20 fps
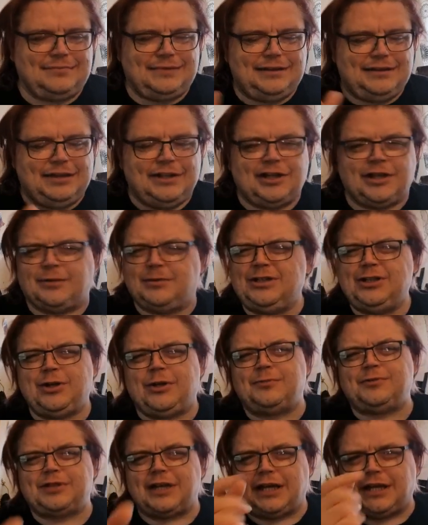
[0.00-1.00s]
you know what
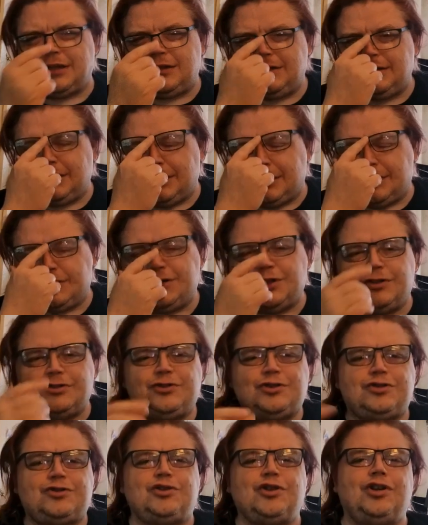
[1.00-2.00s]
I'm saying.
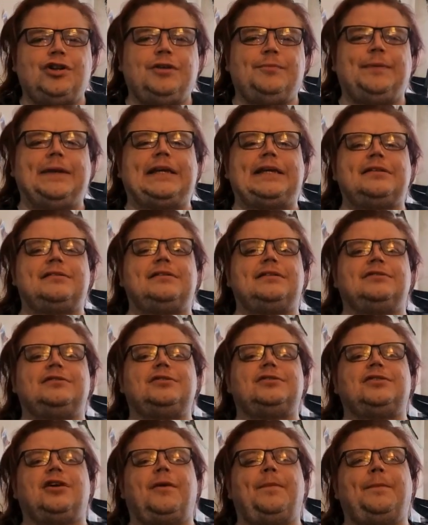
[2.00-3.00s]
Just don't, because they'll
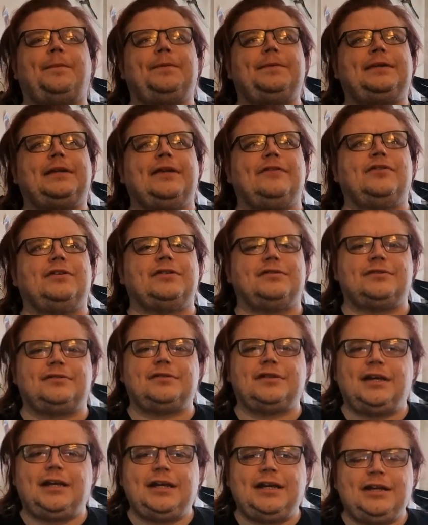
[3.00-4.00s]
stop giving
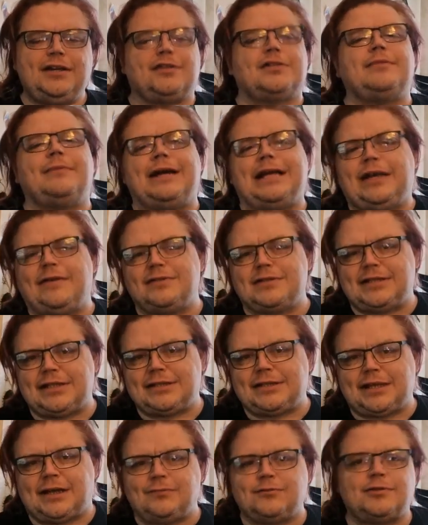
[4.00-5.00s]
us, because they might give us
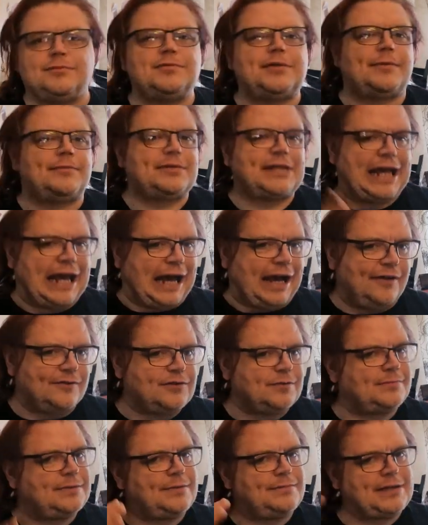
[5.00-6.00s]
discounts. Sometimes they have,
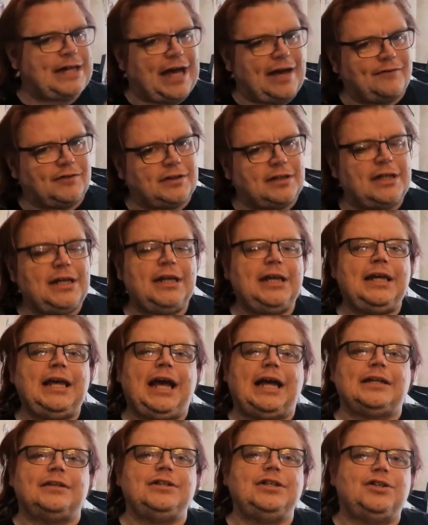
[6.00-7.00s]
sometimes they haven't,
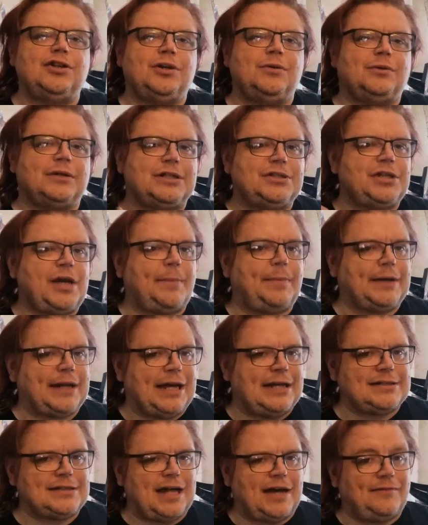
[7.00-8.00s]
and you don't want to
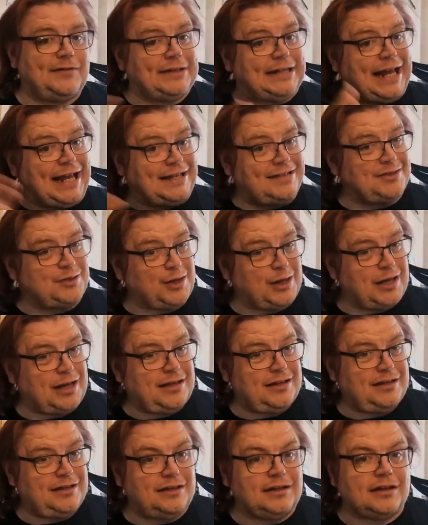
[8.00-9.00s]
jeopardise that for next year.
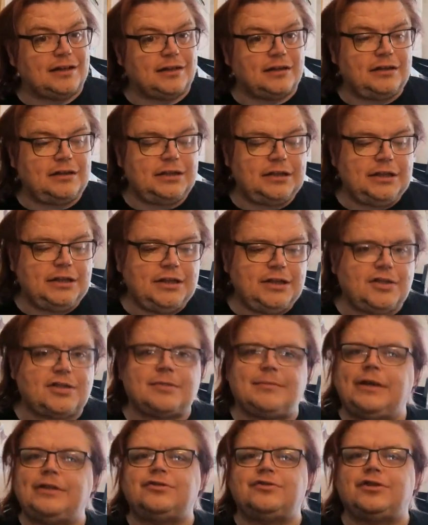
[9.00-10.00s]
Because
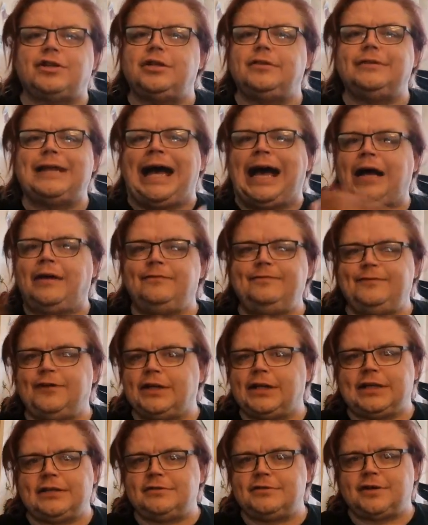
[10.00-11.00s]
they might just go, nah,
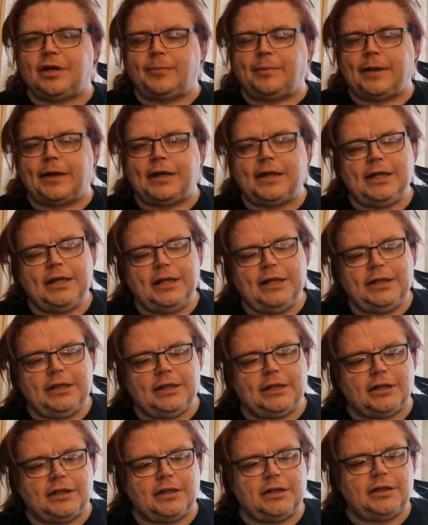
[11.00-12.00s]
fuck it, stop it.
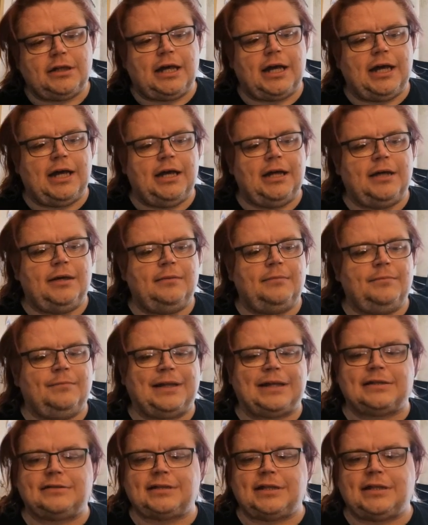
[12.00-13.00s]

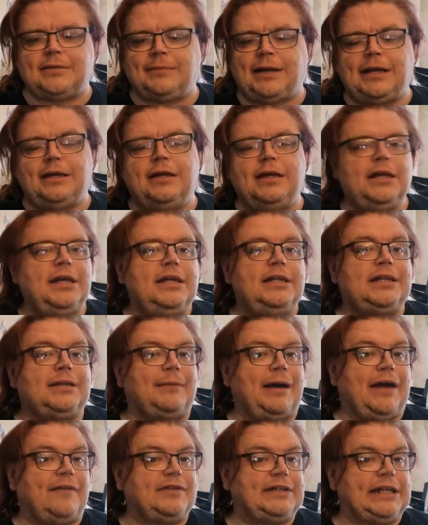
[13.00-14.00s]
Like I said, they might
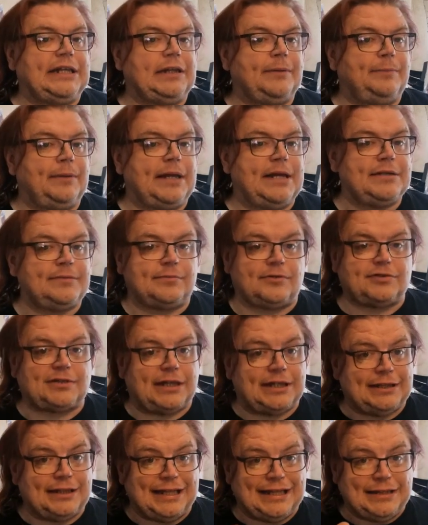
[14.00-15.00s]
have a deal in place. I'm not
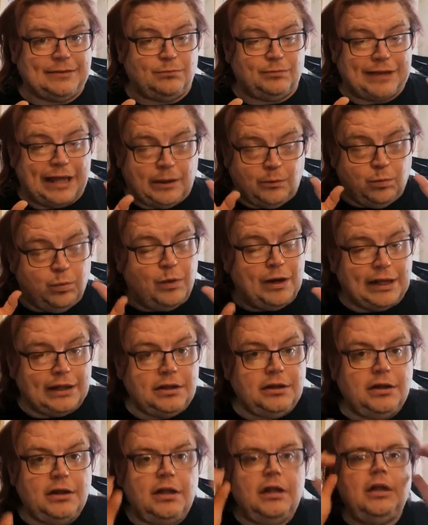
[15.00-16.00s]
saying they
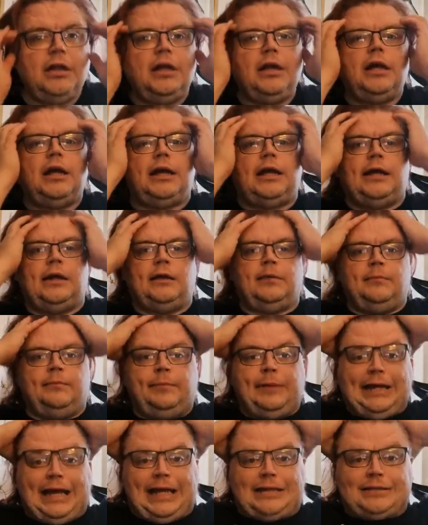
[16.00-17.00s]
will,
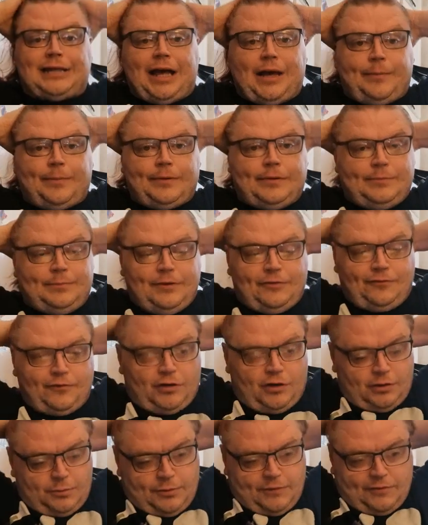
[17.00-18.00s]
but it has happened
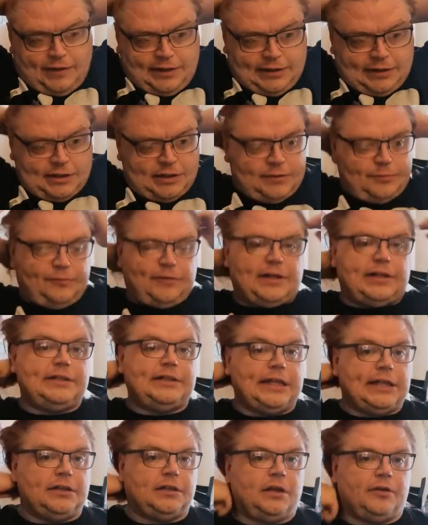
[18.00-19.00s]
before. We've had a
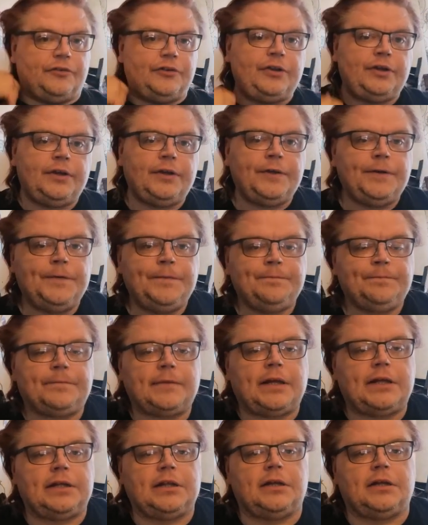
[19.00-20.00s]
deal on,
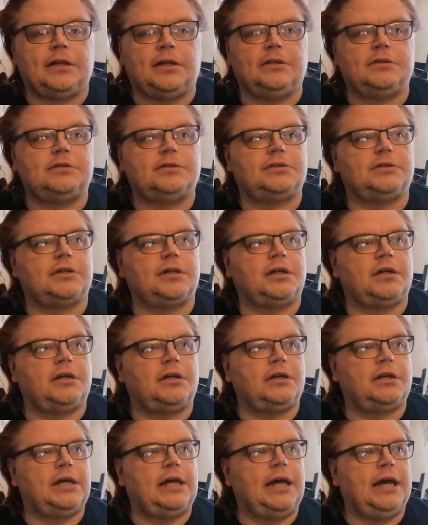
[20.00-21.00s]
So